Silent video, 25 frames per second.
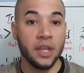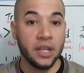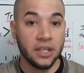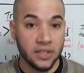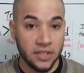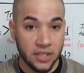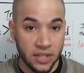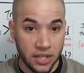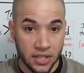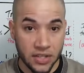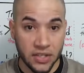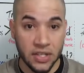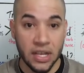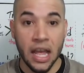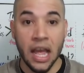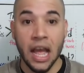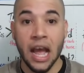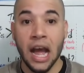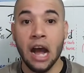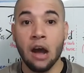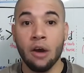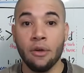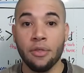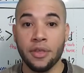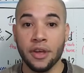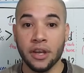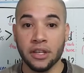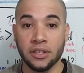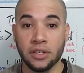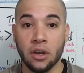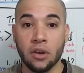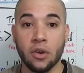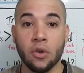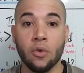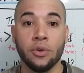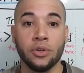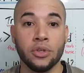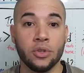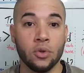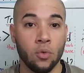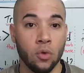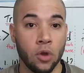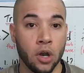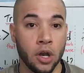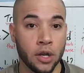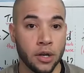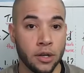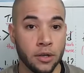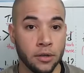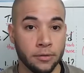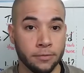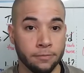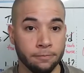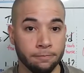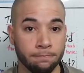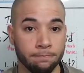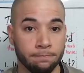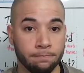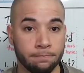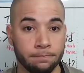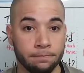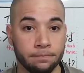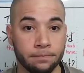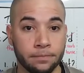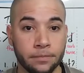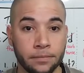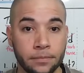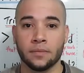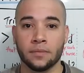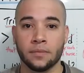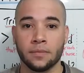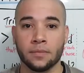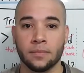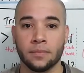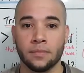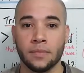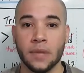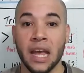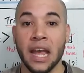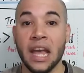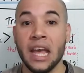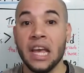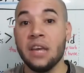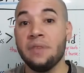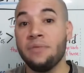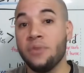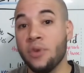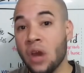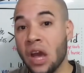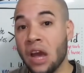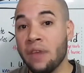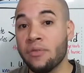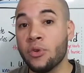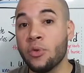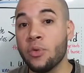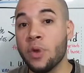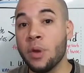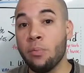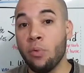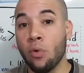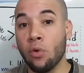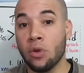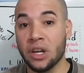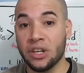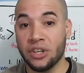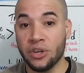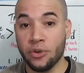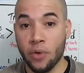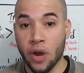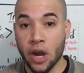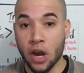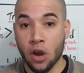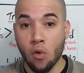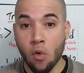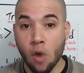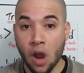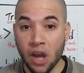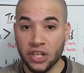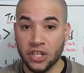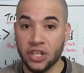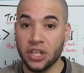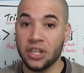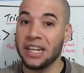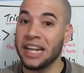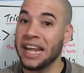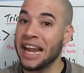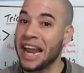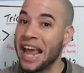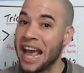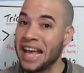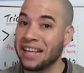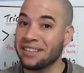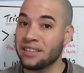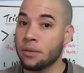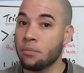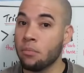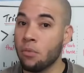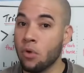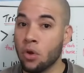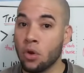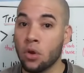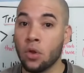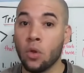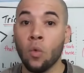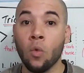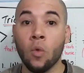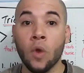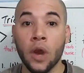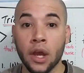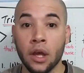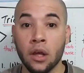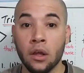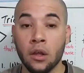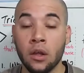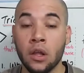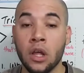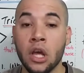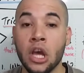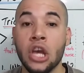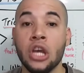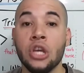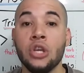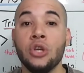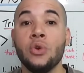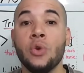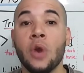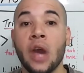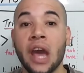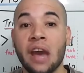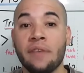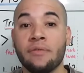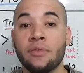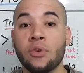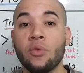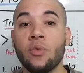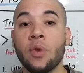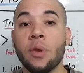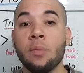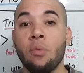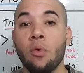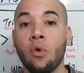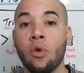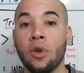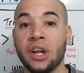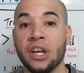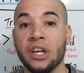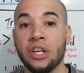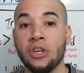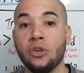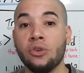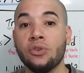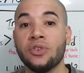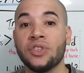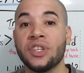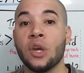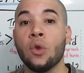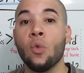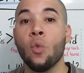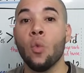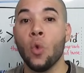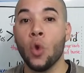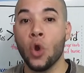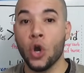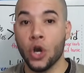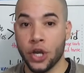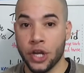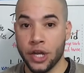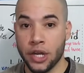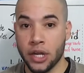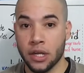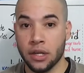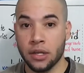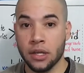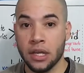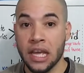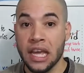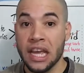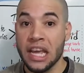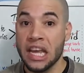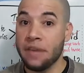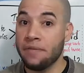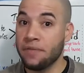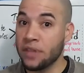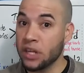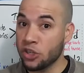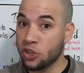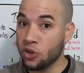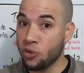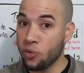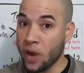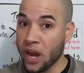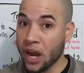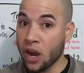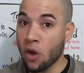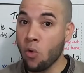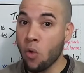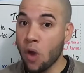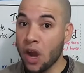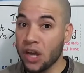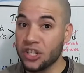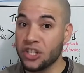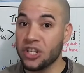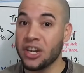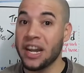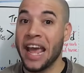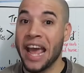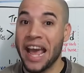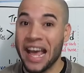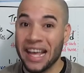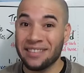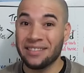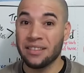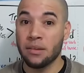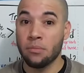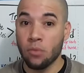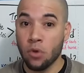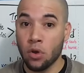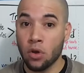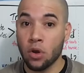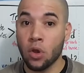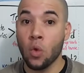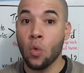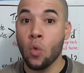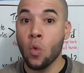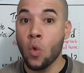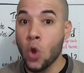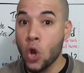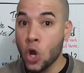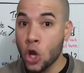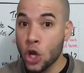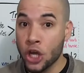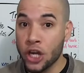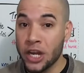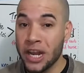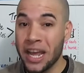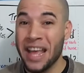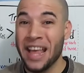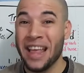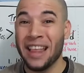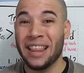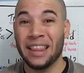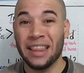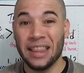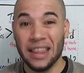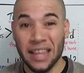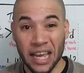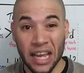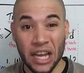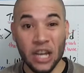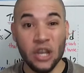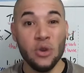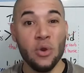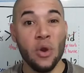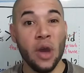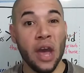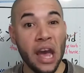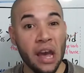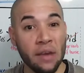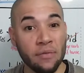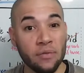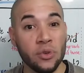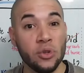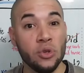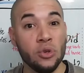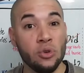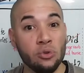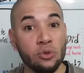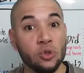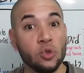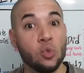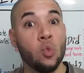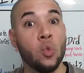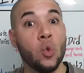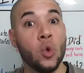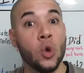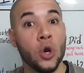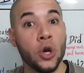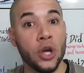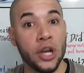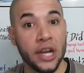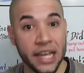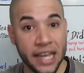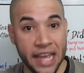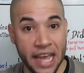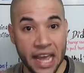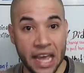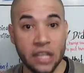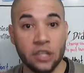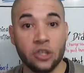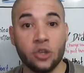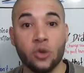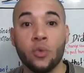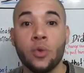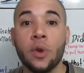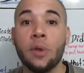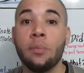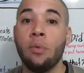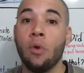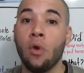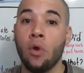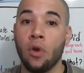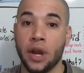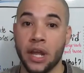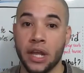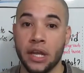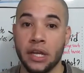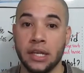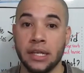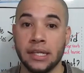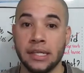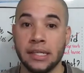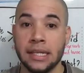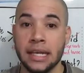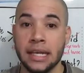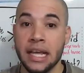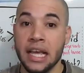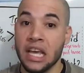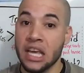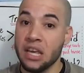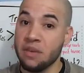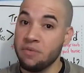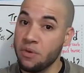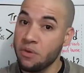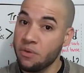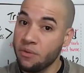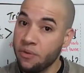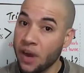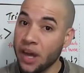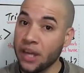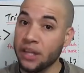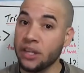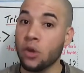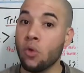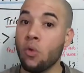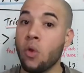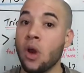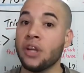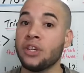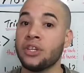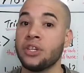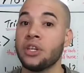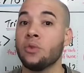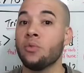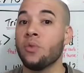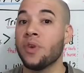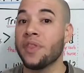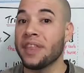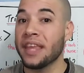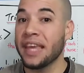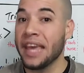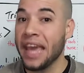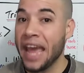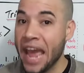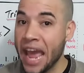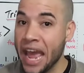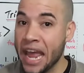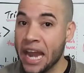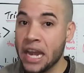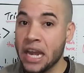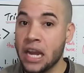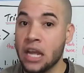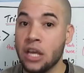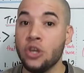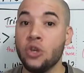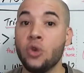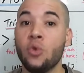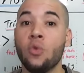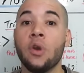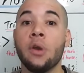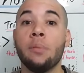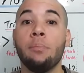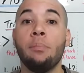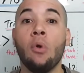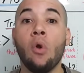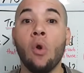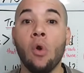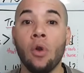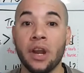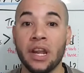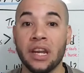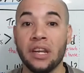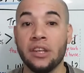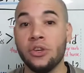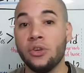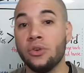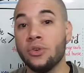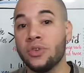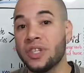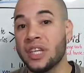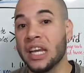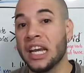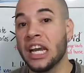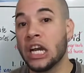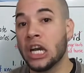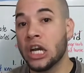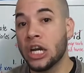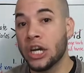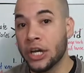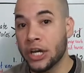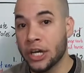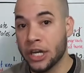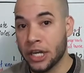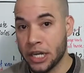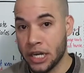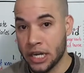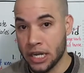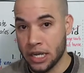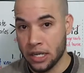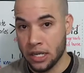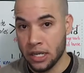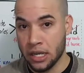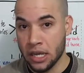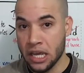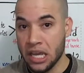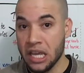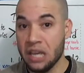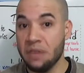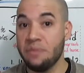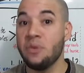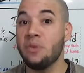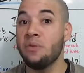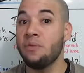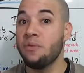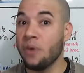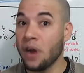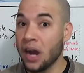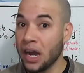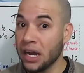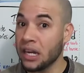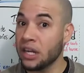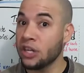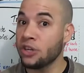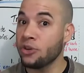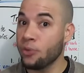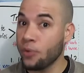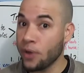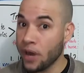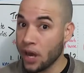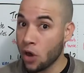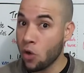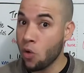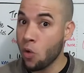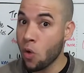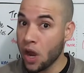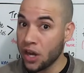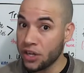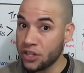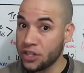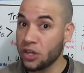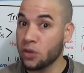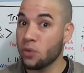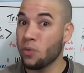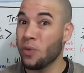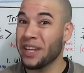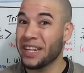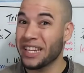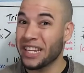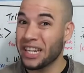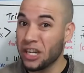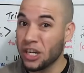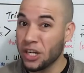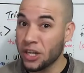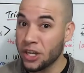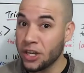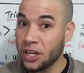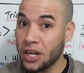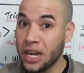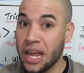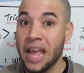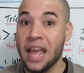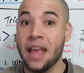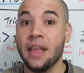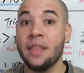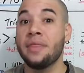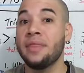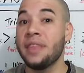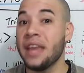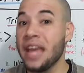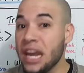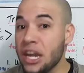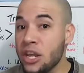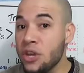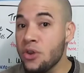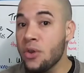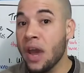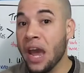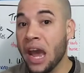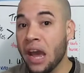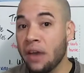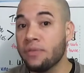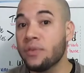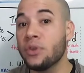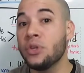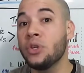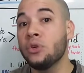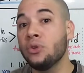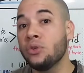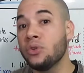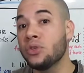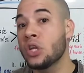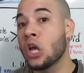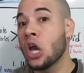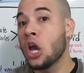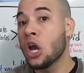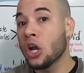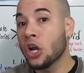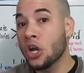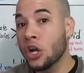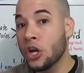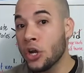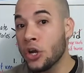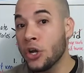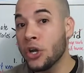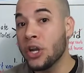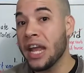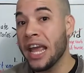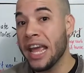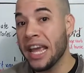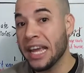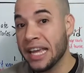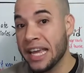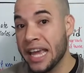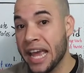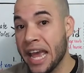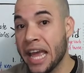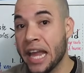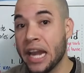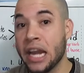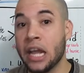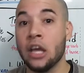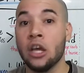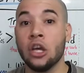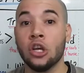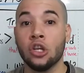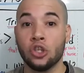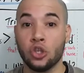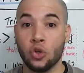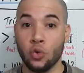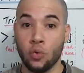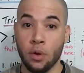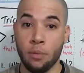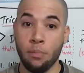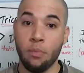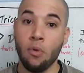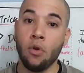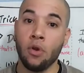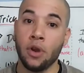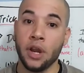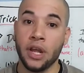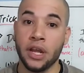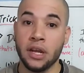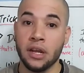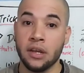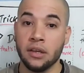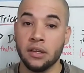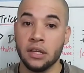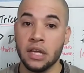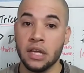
this is how things are going to work. If you have to report a direct question that has the modal will, you have to report it using would. If the direct question has the modal would, then you have to use would again to report it. If you find a question with can, you report it using could. If you find a direct question with could, then you have to use could again to report it.